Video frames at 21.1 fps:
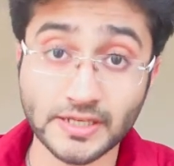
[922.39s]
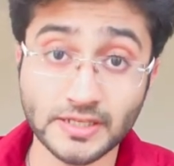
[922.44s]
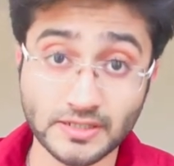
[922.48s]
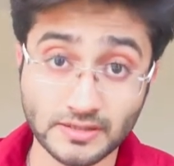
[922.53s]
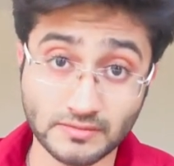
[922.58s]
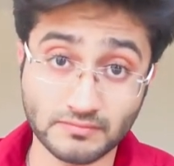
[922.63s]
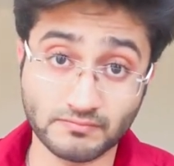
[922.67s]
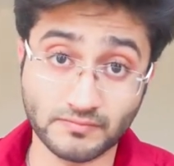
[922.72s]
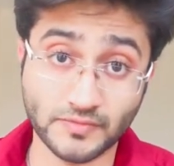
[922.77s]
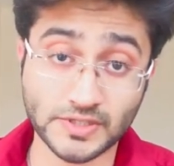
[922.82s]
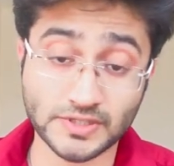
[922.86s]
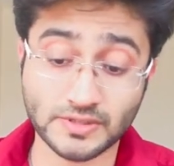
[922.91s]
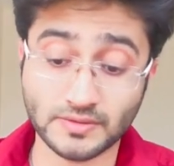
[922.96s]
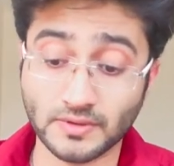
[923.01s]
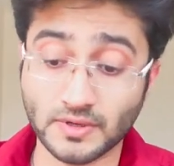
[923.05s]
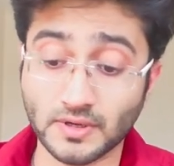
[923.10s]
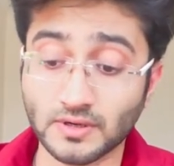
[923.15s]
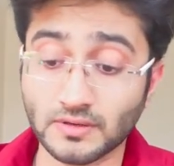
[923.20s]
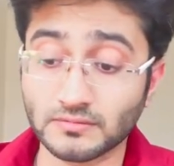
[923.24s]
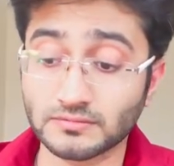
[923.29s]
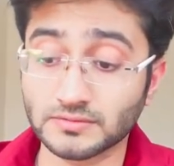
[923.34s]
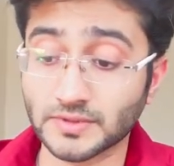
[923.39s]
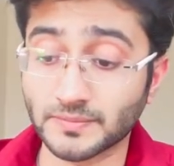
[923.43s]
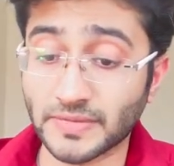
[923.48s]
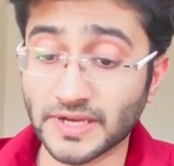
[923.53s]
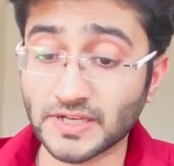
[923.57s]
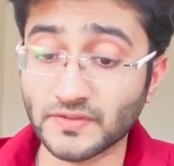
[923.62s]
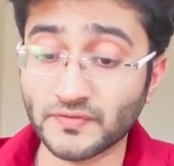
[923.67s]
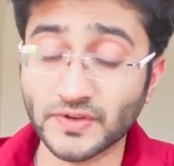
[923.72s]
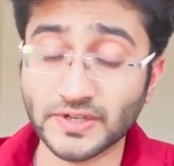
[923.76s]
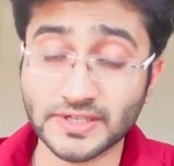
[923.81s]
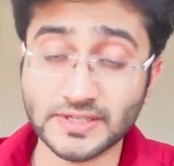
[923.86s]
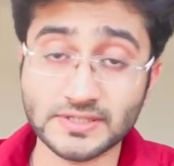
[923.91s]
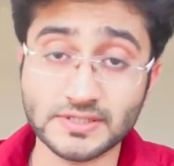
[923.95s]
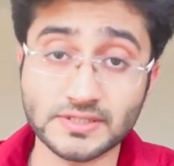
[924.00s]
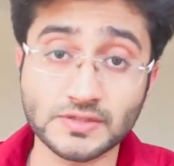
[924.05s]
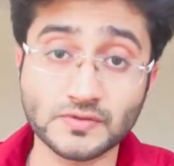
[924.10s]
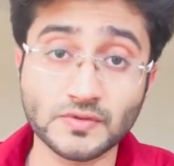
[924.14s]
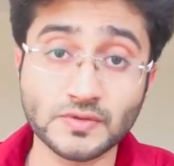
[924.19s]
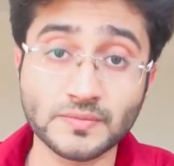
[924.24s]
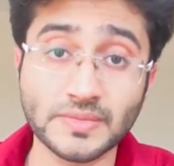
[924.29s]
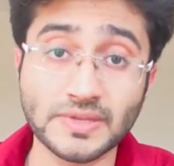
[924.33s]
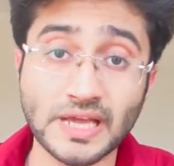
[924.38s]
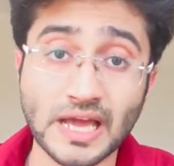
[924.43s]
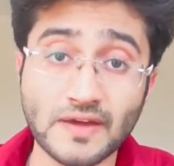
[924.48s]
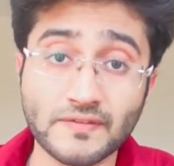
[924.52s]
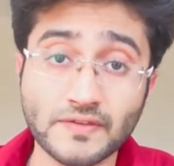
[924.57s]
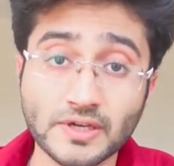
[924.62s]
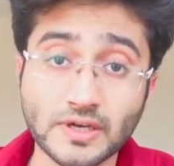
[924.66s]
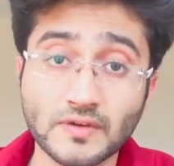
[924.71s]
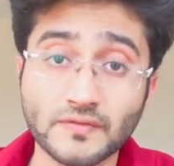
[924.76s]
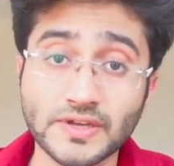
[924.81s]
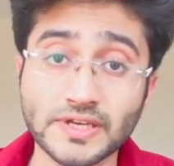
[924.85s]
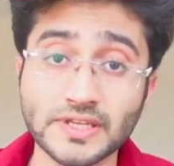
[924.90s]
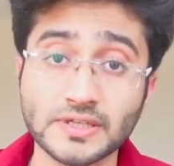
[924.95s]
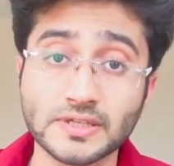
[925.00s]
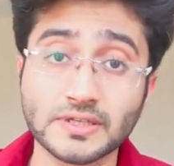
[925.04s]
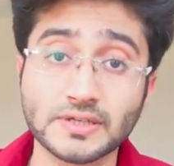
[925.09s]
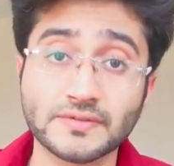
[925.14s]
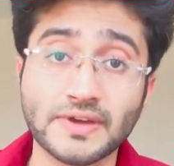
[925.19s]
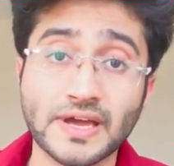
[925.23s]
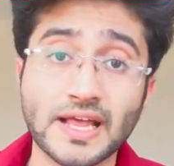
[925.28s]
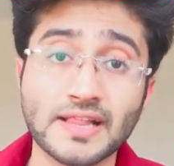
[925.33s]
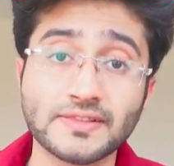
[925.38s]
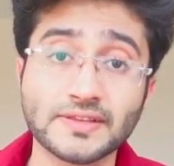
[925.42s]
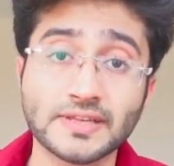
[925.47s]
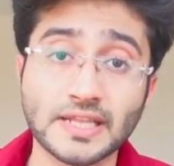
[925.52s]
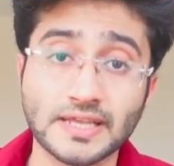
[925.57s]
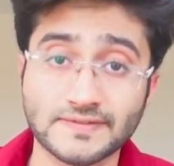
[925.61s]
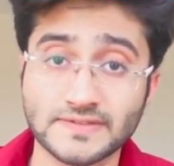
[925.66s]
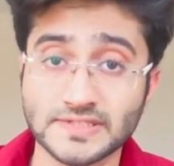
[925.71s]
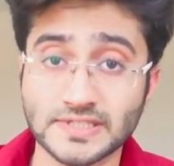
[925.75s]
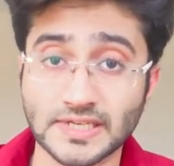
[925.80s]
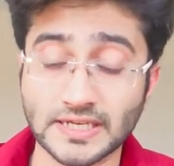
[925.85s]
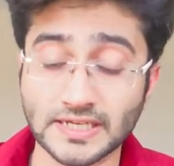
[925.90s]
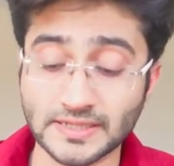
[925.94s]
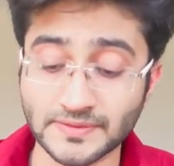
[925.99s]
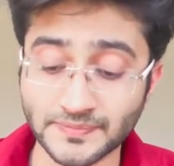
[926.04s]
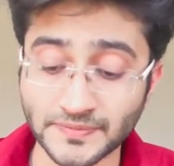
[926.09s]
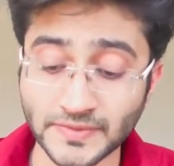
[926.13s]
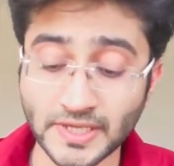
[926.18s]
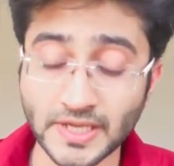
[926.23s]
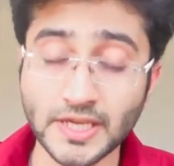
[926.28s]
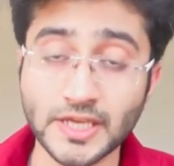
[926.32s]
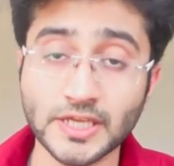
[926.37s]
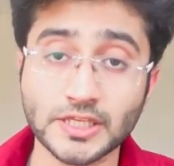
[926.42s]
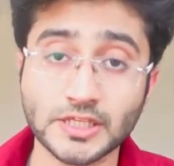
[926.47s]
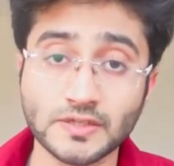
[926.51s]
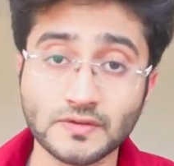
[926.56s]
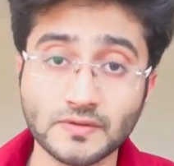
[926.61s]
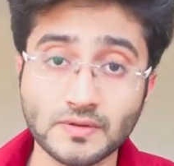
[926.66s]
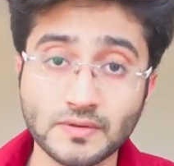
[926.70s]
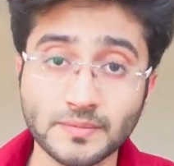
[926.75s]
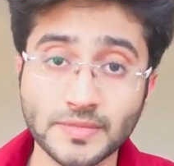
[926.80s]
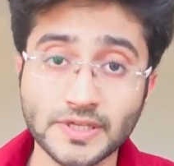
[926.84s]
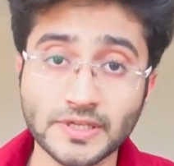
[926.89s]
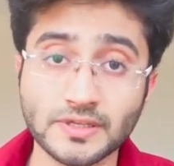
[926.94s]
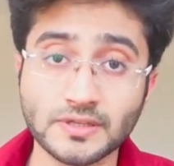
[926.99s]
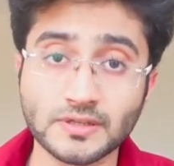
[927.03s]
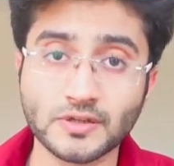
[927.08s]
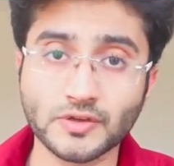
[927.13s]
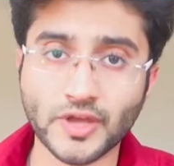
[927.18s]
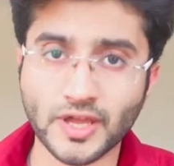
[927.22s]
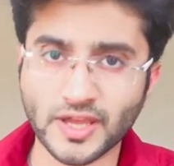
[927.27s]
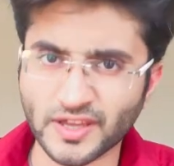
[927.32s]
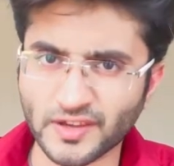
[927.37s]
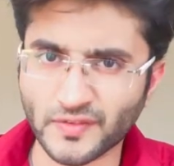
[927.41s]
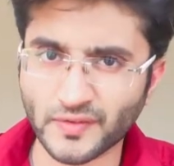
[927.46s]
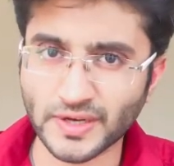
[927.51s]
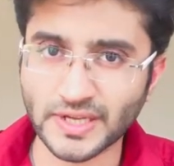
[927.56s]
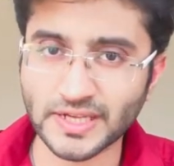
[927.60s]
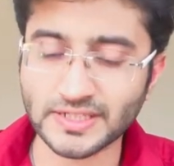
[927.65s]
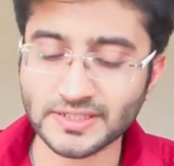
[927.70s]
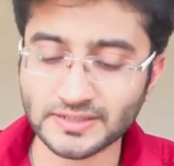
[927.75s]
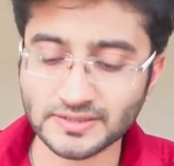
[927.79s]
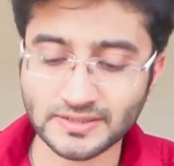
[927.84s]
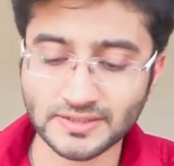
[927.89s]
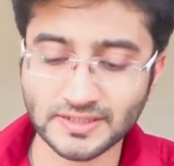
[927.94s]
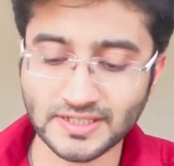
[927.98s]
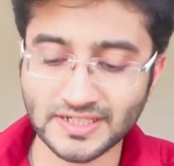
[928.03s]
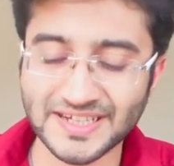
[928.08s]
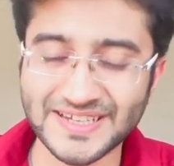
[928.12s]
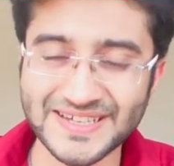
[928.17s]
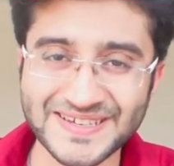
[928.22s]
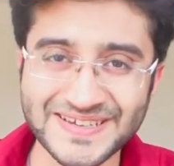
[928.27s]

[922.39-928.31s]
And the benefit is you will be having a very healthy lifestyle. You will be looking great